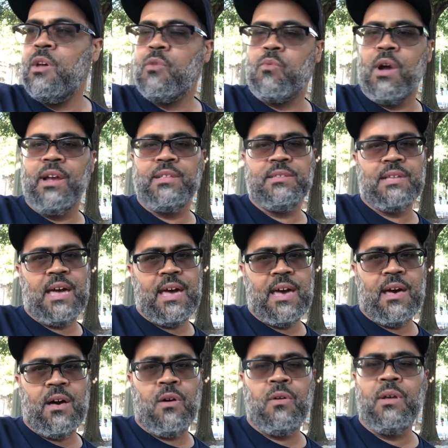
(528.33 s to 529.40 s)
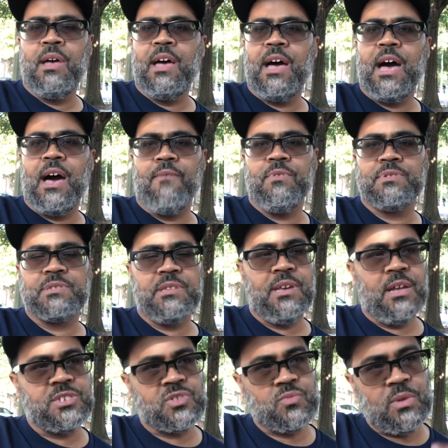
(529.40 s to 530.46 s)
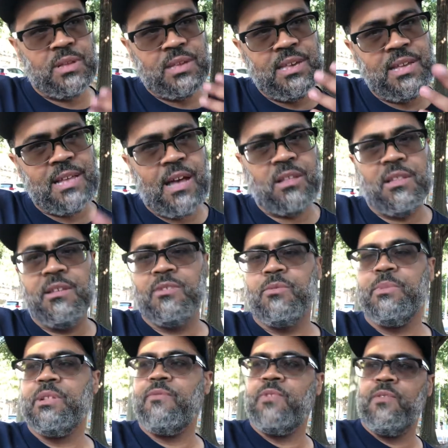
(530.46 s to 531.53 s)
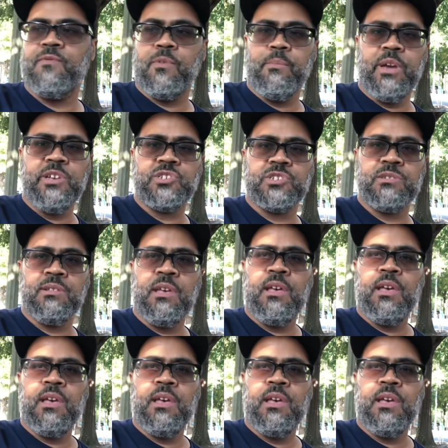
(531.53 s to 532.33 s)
Right now, obviously, I just want to get out a little bit of information.